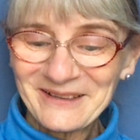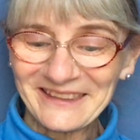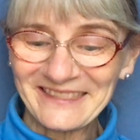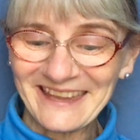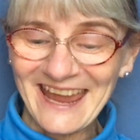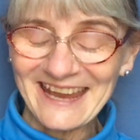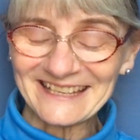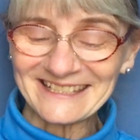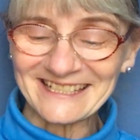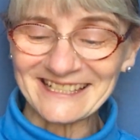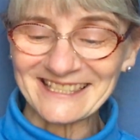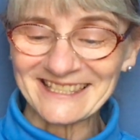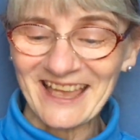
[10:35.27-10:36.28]
In the
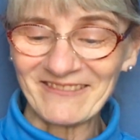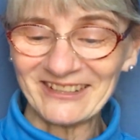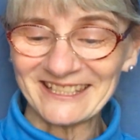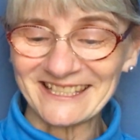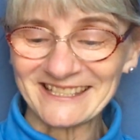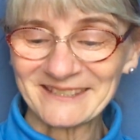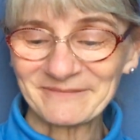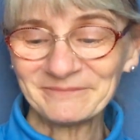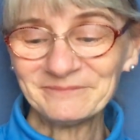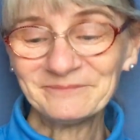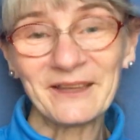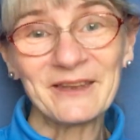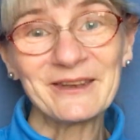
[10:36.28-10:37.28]
1870s,
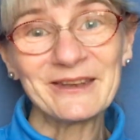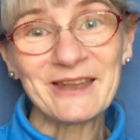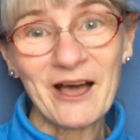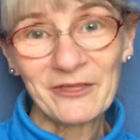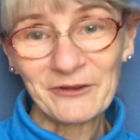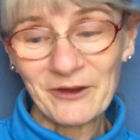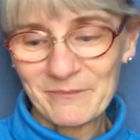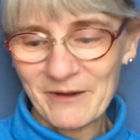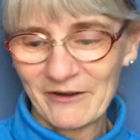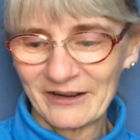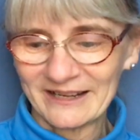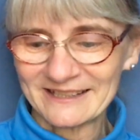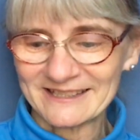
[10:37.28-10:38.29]
another
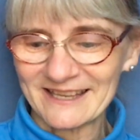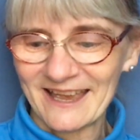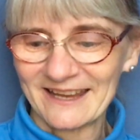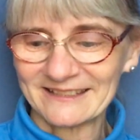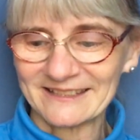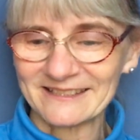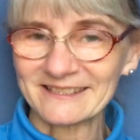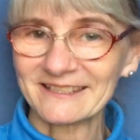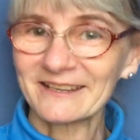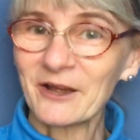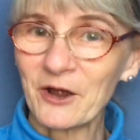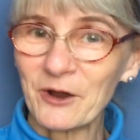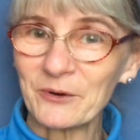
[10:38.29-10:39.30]
American scientist,
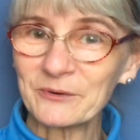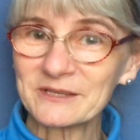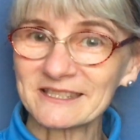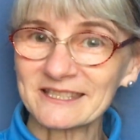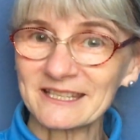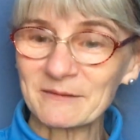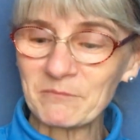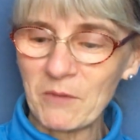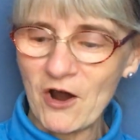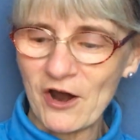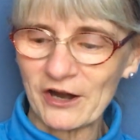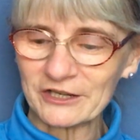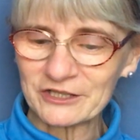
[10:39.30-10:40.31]
O.C.
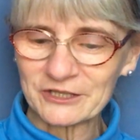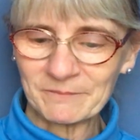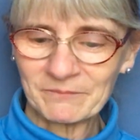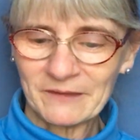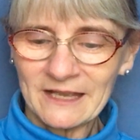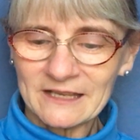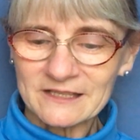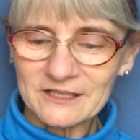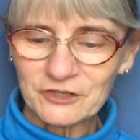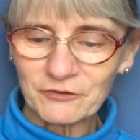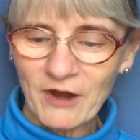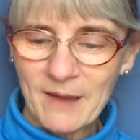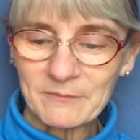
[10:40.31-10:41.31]
Marsh,
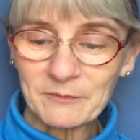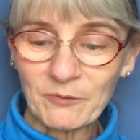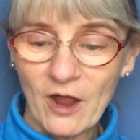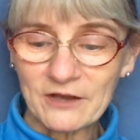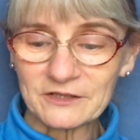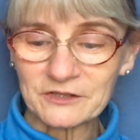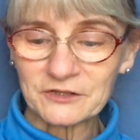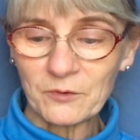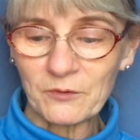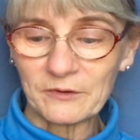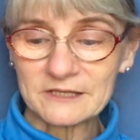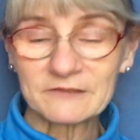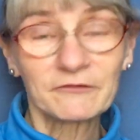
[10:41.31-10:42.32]
described
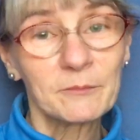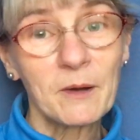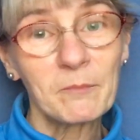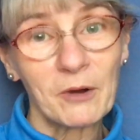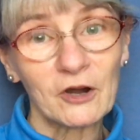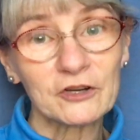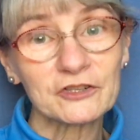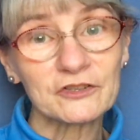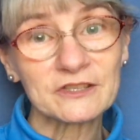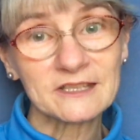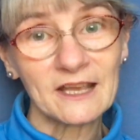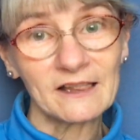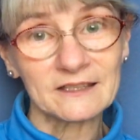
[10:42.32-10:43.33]
Brontosaurus from a partial
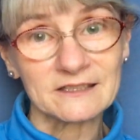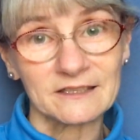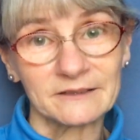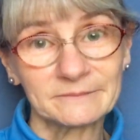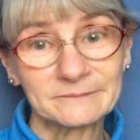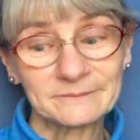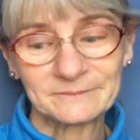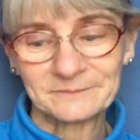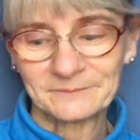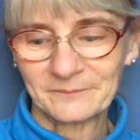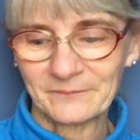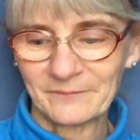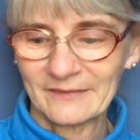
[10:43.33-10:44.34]
skeleton.
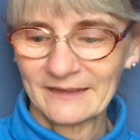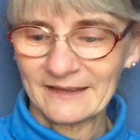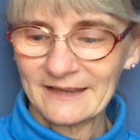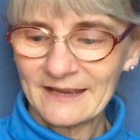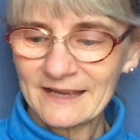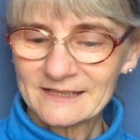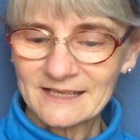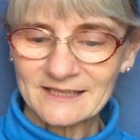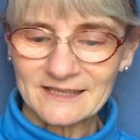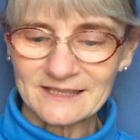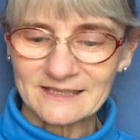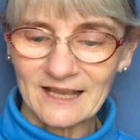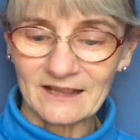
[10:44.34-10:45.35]

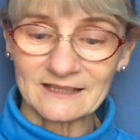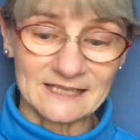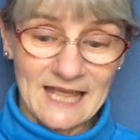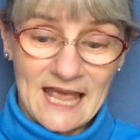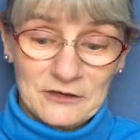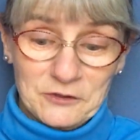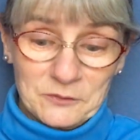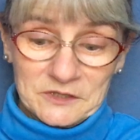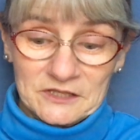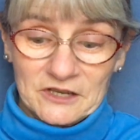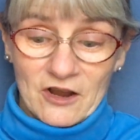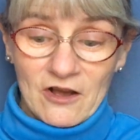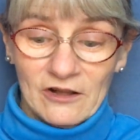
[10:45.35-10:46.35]
Since the skeleton had no
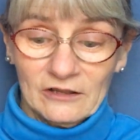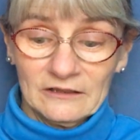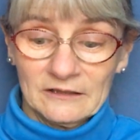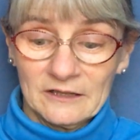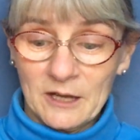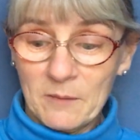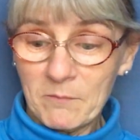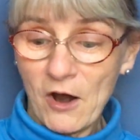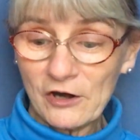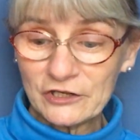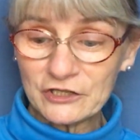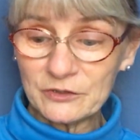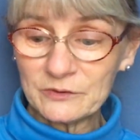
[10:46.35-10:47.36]
skull,
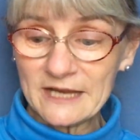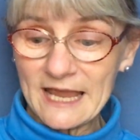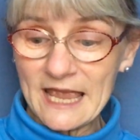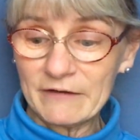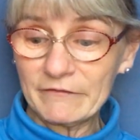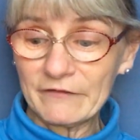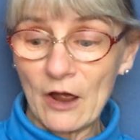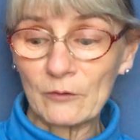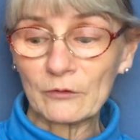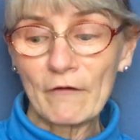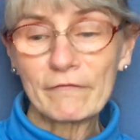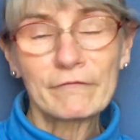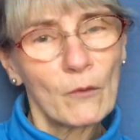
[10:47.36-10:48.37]
Marsh used a head
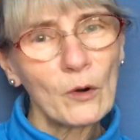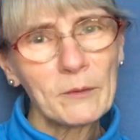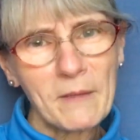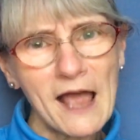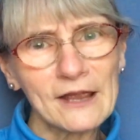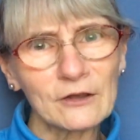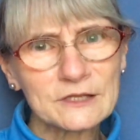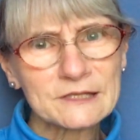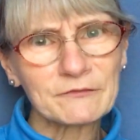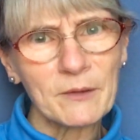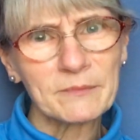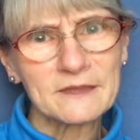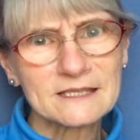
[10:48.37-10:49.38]
found 4 miles
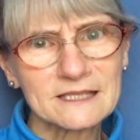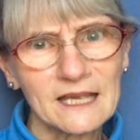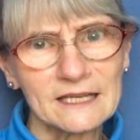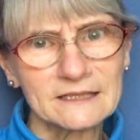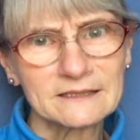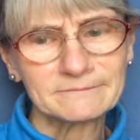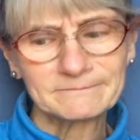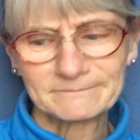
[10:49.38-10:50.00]
from the site.